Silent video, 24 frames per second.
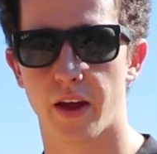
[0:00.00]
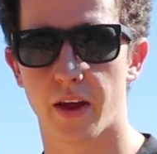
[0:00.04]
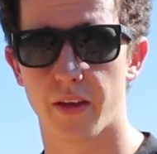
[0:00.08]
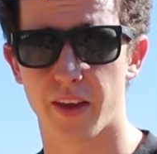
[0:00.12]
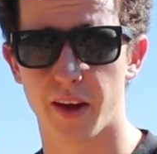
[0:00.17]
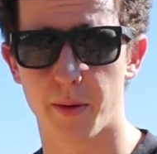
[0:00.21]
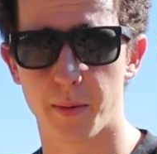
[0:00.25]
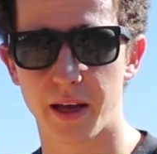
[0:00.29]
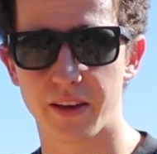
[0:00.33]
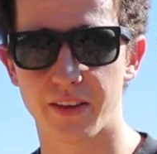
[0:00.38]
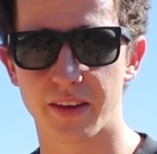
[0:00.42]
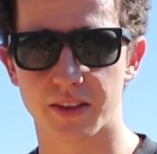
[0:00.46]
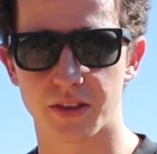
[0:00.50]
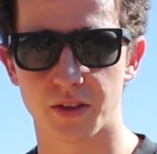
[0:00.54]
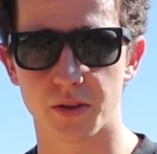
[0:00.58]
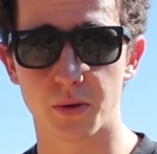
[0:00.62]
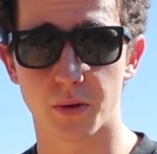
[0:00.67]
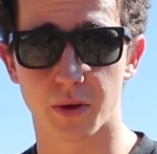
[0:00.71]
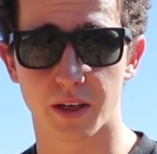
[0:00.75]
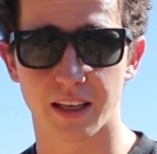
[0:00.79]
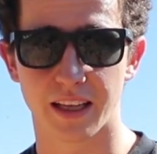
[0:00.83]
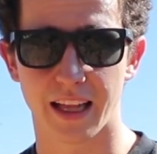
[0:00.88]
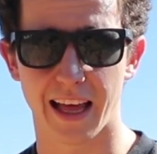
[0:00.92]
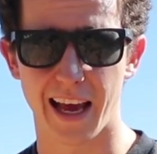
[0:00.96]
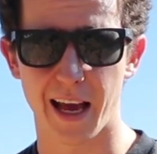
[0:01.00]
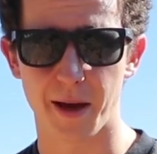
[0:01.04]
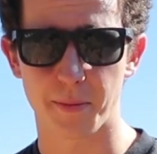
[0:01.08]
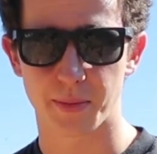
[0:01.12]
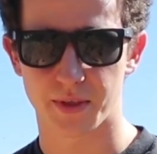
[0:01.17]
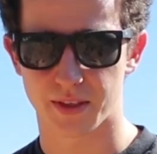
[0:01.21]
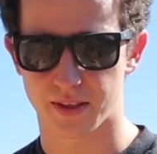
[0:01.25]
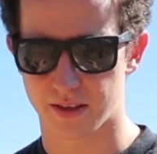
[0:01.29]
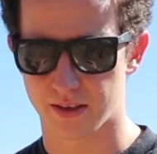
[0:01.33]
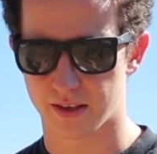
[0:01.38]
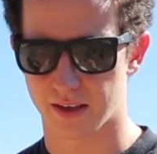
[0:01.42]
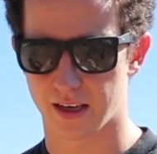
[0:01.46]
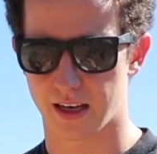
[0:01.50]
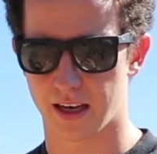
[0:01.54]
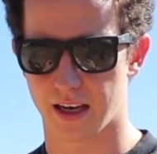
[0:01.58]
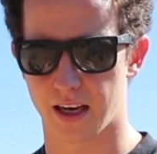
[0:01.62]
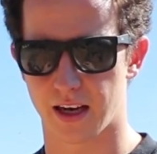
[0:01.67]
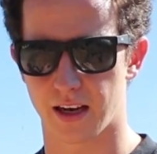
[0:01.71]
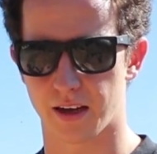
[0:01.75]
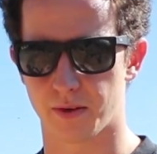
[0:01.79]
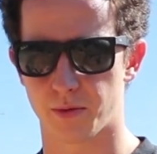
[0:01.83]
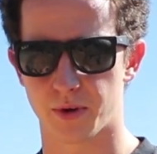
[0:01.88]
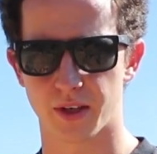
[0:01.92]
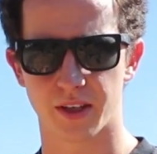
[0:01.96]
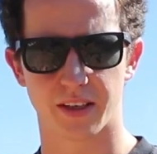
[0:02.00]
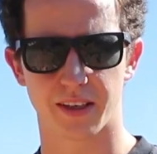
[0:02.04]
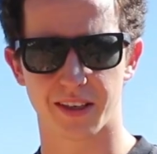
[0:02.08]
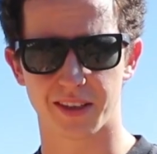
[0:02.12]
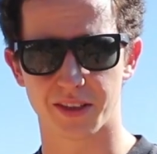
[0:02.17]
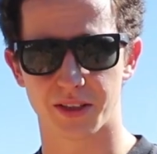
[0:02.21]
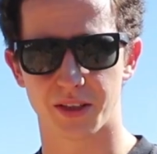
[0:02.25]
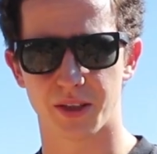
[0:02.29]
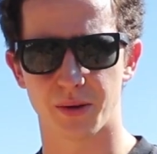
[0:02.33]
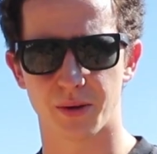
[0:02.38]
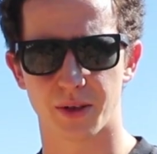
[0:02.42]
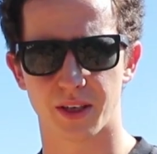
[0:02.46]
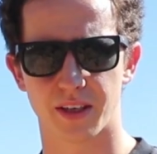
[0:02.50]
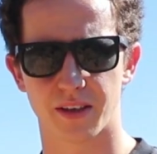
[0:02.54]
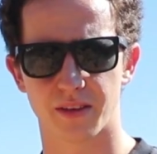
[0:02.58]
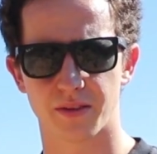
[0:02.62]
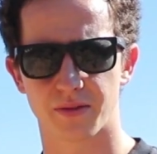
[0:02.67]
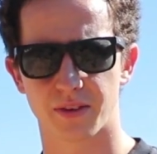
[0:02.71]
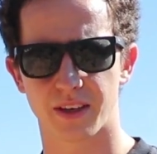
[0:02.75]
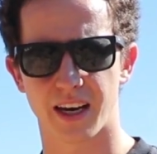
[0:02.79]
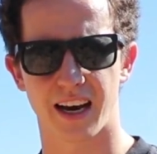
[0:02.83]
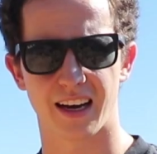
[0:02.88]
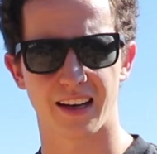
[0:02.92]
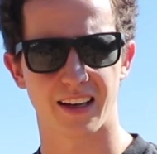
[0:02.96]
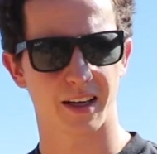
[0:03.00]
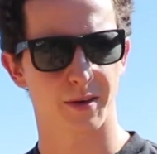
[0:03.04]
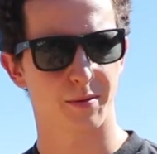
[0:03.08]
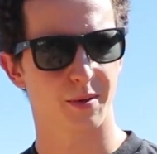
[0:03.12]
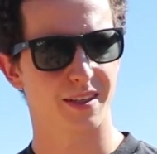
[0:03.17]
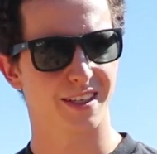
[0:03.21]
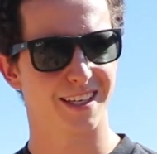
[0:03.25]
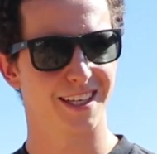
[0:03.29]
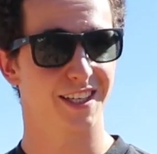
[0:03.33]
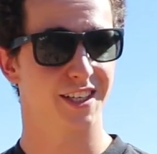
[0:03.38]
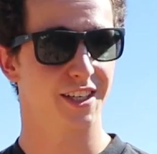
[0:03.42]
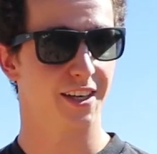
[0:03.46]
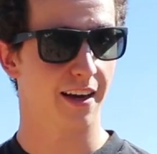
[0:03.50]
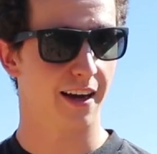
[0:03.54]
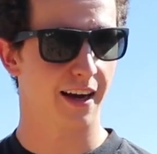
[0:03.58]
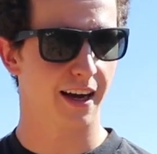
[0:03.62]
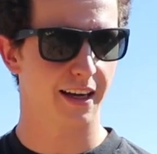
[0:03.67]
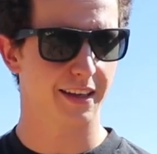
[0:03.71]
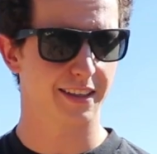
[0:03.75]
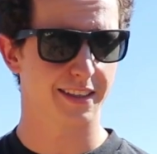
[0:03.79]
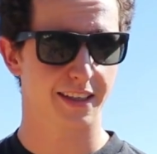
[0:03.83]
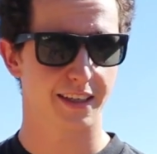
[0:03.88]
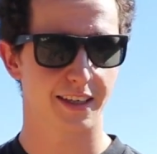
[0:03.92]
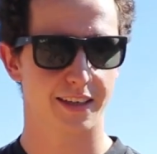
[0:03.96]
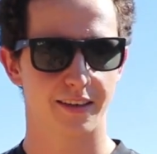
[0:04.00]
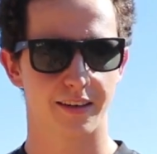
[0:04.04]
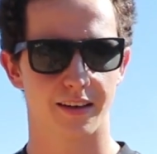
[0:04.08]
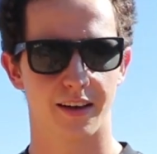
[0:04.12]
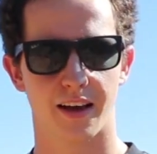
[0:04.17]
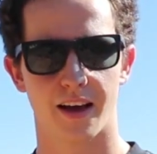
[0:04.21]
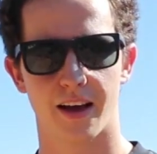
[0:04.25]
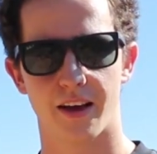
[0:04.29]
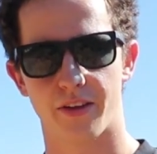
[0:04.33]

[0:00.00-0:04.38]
They made these new clamps, really intuitive, kind of like what DJI did.